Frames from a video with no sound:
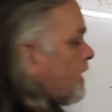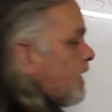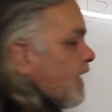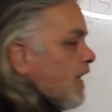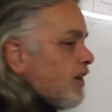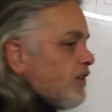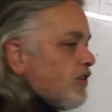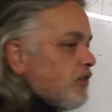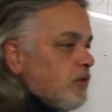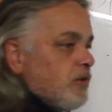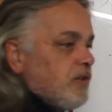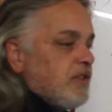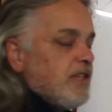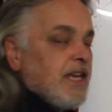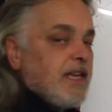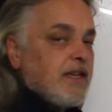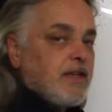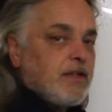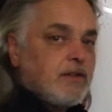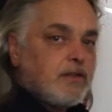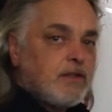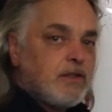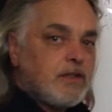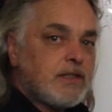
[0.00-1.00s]
as you take
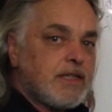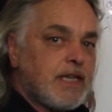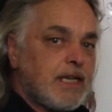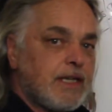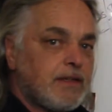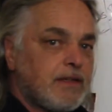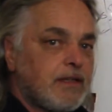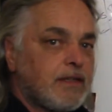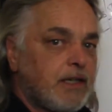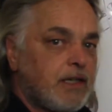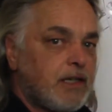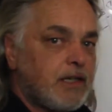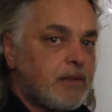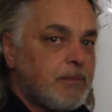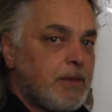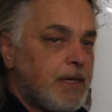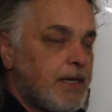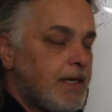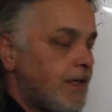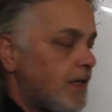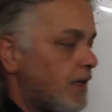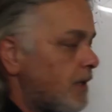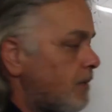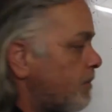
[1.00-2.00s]
a look at the
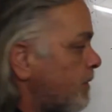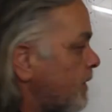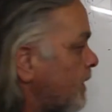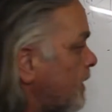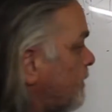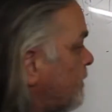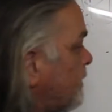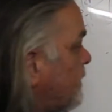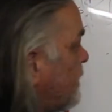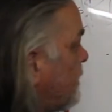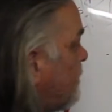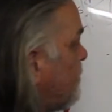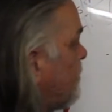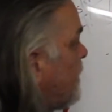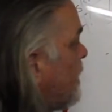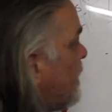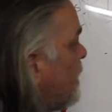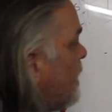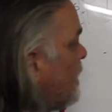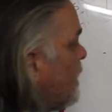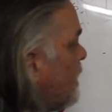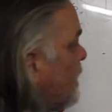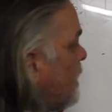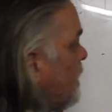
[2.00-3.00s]
Laramide Uplift,
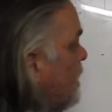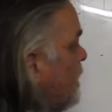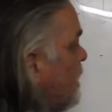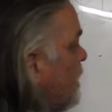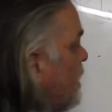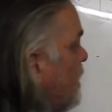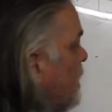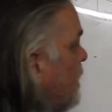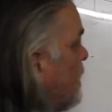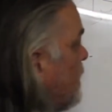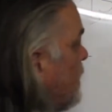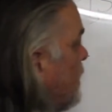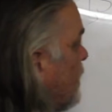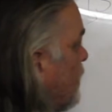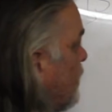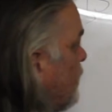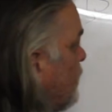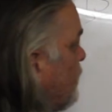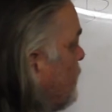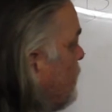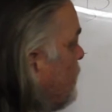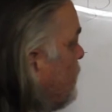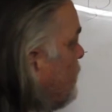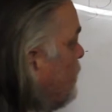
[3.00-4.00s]

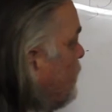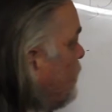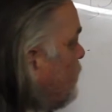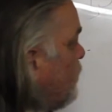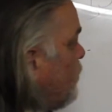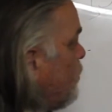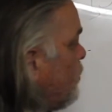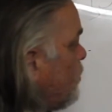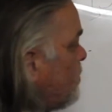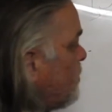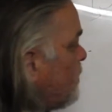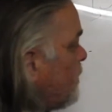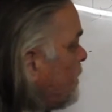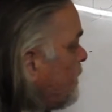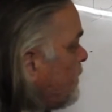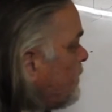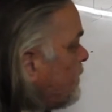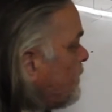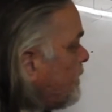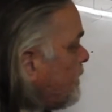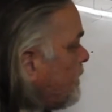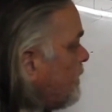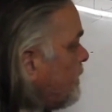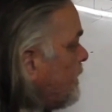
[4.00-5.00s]
there's
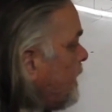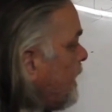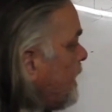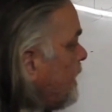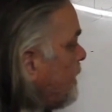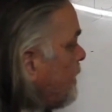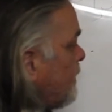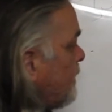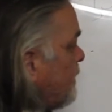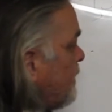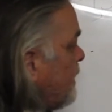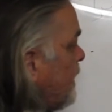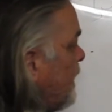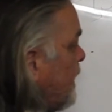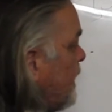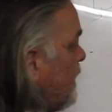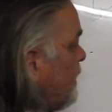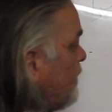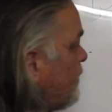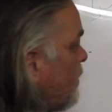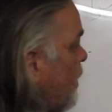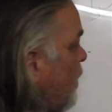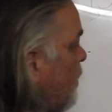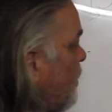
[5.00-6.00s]
numerous layers, and
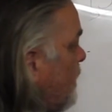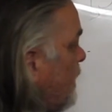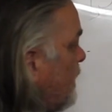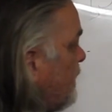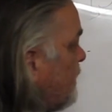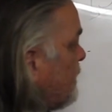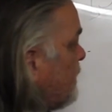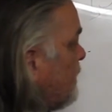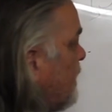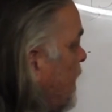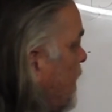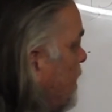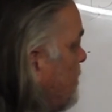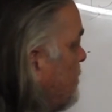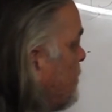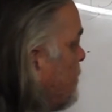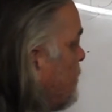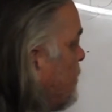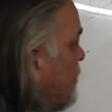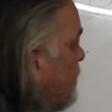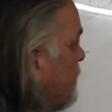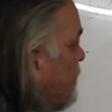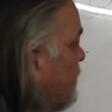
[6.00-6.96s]
it's always limestone,